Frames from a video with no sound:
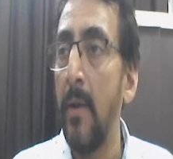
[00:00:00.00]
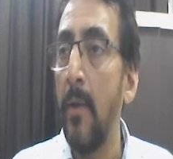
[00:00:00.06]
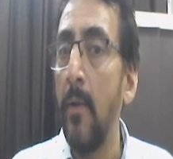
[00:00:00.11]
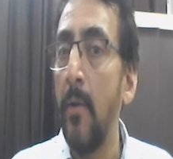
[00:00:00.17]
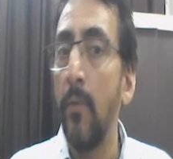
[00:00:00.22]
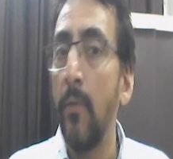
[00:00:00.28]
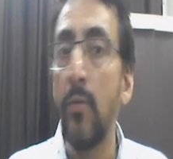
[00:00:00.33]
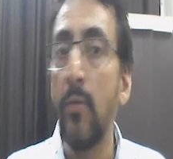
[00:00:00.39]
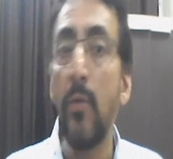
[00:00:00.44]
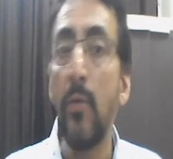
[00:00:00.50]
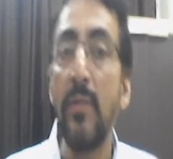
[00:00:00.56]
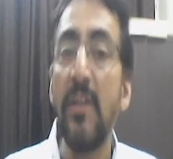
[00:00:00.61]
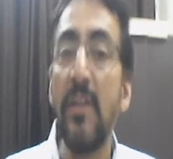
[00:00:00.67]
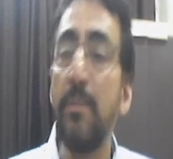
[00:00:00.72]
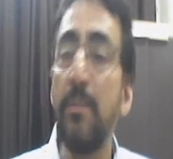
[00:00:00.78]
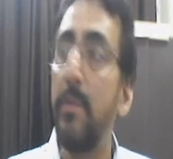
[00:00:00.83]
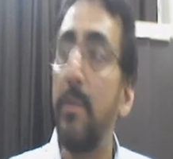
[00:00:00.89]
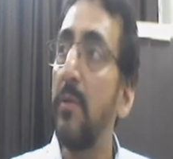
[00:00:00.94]
So
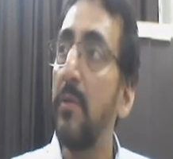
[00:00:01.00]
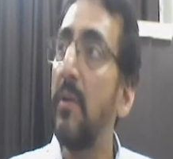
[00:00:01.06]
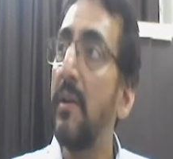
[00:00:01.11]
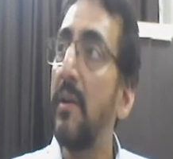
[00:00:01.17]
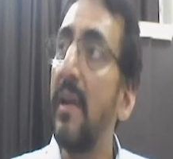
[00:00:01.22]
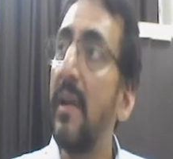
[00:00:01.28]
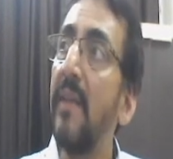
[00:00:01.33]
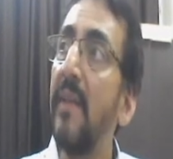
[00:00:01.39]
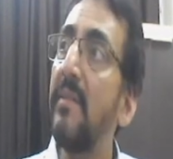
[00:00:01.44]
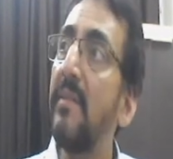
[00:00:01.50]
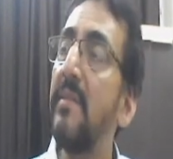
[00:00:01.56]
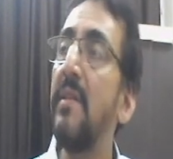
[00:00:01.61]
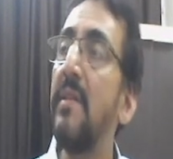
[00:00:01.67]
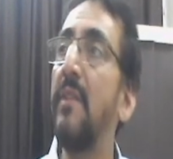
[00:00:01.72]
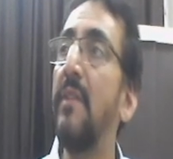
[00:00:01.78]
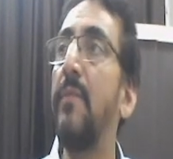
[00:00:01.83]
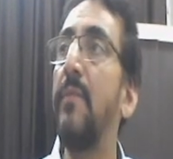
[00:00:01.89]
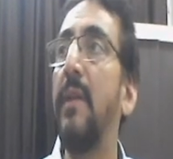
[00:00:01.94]
this particular
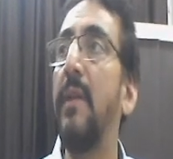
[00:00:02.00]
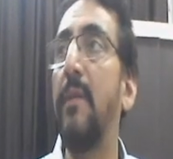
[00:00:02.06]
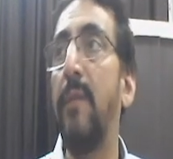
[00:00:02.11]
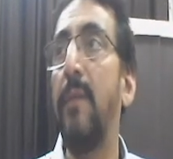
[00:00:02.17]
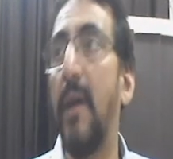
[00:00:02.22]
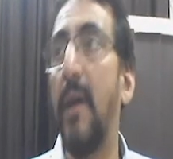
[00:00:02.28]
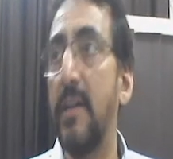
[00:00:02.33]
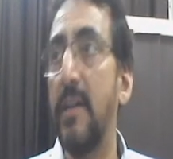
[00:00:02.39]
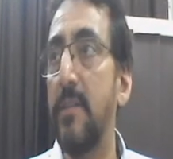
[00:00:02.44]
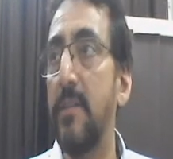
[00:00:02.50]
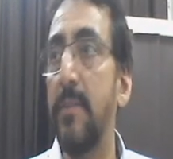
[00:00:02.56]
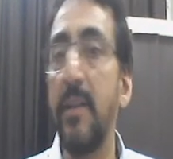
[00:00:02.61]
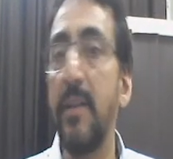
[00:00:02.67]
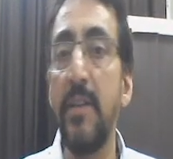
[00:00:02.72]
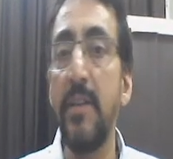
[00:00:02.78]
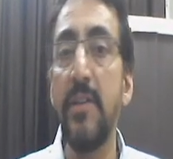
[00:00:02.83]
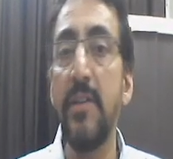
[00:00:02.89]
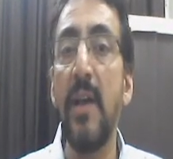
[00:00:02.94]
transition is very fast.
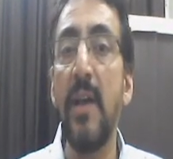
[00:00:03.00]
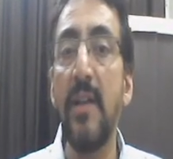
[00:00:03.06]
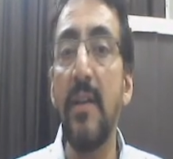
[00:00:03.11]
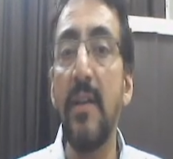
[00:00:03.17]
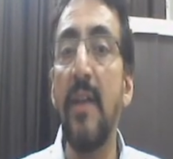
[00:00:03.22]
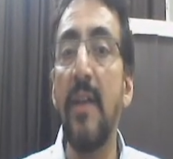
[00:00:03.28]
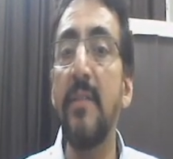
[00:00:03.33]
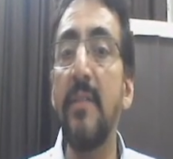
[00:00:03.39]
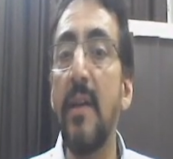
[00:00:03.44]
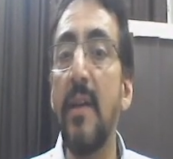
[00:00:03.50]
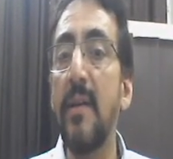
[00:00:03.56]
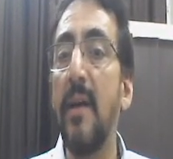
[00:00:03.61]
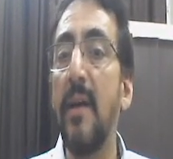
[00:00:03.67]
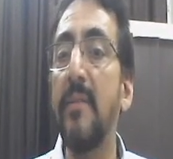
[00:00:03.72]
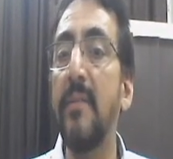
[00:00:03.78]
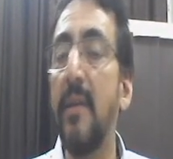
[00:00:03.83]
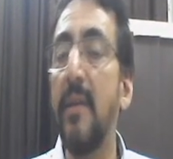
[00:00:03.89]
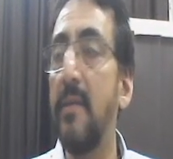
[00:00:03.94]
Pratishayat Kasa,
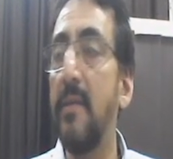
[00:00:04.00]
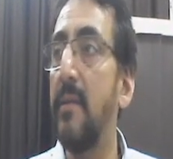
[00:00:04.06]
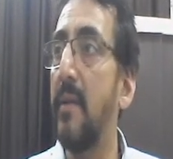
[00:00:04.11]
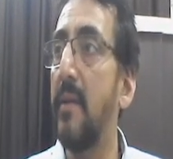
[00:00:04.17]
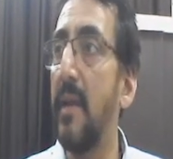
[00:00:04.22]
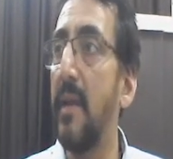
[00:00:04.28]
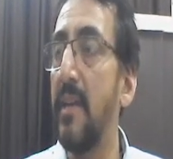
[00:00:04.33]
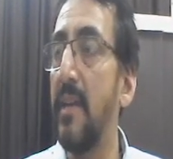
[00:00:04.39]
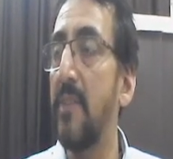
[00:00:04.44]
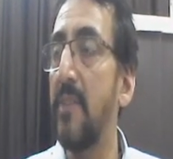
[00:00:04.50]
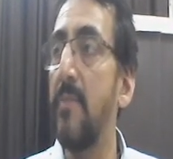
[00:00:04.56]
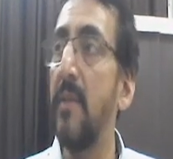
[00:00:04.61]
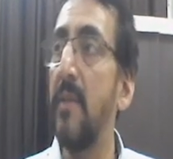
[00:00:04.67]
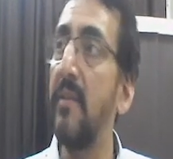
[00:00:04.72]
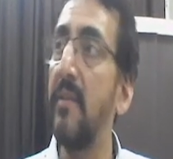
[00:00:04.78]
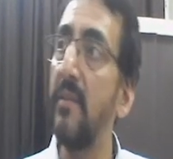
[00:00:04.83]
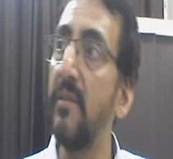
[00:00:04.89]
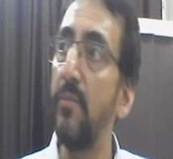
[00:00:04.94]
Kasat
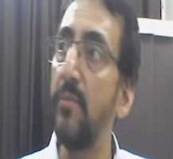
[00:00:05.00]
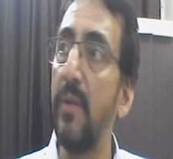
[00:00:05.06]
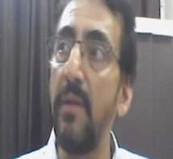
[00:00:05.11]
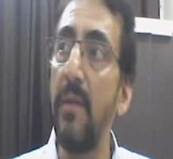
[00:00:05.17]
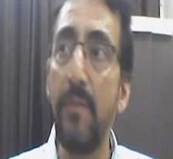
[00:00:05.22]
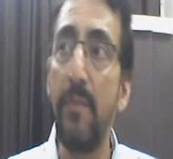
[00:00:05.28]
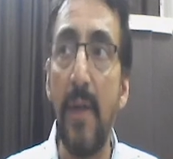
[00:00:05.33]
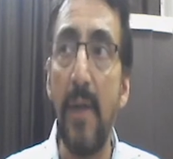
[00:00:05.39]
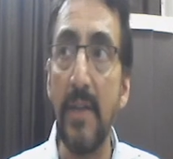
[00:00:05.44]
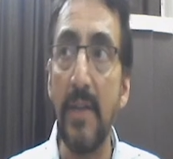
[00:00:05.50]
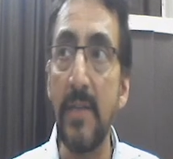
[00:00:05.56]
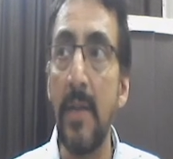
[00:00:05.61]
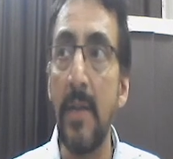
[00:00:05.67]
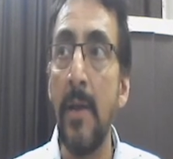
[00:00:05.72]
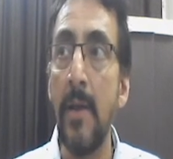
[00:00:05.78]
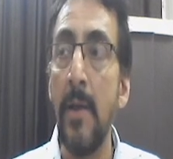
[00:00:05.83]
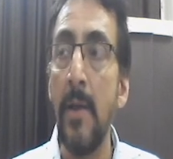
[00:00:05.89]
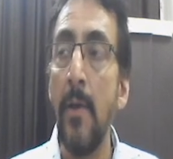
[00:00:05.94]
Rajayakshma, this is very fast.
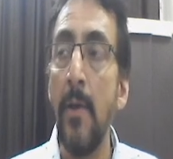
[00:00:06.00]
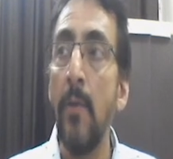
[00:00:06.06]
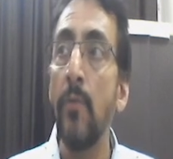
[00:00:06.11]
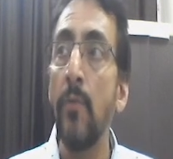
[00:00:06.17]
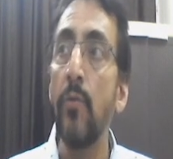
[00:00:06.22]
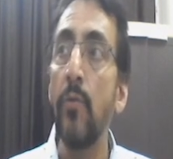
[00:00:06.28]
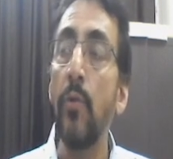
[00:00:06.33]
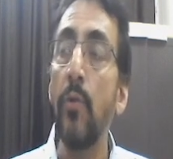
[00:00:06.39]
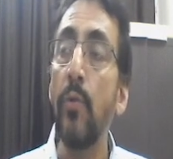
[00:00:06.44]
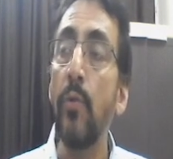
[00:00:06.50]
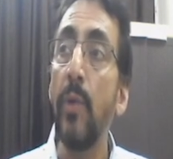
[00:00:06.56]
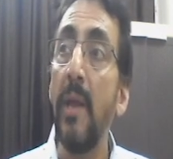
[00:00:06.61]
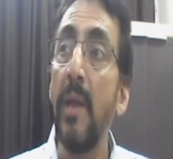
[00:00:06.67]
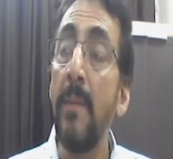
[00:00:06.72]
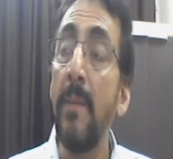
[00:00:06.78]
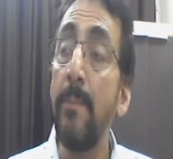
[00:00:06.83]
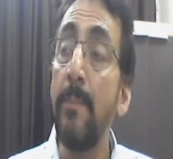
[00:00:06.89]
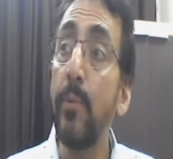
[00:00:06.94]
So to
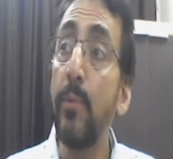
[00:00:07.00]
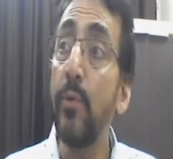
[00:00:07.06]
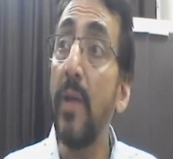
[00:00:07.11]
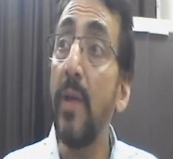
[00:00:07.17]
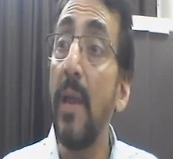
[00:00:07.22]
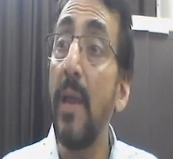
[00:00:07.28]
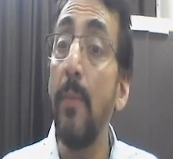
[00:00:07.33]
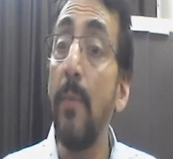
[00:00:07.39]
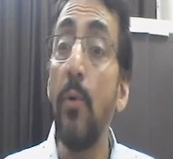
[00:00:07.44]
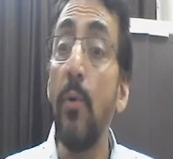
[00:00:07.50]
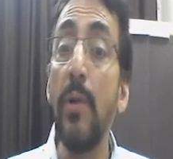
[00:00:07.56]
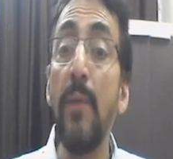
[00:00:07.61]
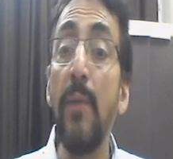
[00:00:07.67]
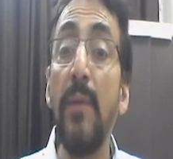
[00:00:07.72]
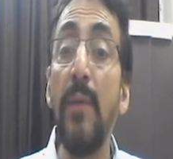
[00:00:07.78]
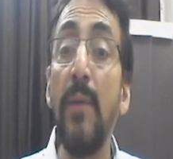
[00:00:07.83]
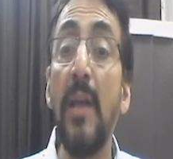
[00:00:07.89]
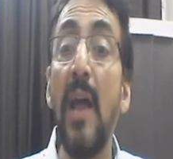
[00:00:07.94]
improve the
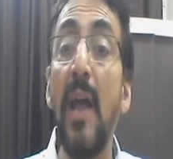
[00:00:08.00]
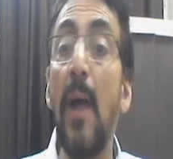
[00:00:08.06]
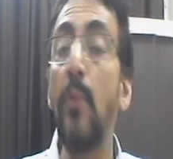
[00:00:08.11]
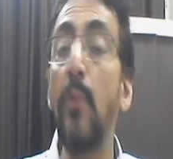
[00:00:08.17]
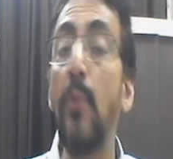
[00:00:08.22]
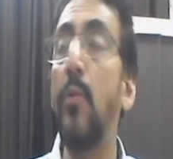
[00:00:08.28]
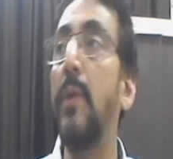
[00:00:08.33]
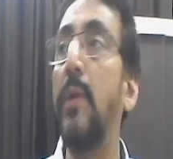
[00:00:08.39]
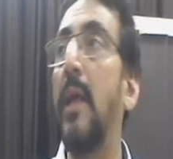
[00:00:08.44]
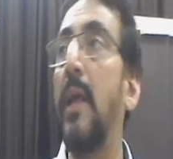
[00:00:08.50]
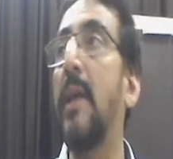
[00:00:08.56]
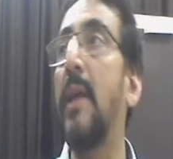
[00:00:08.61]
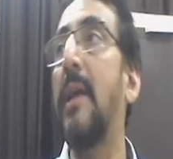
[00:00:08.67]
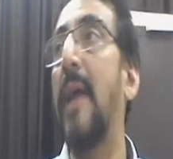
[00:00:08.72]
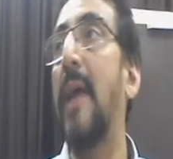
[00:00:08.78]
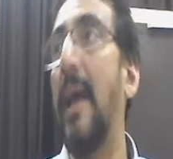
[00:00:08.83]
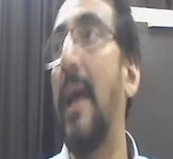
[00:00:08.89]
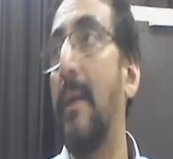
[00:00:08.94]
immunity, we have to
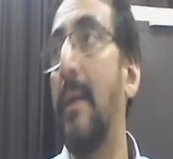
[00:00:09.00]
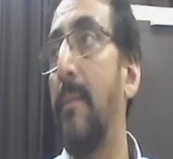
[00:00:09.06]
take care.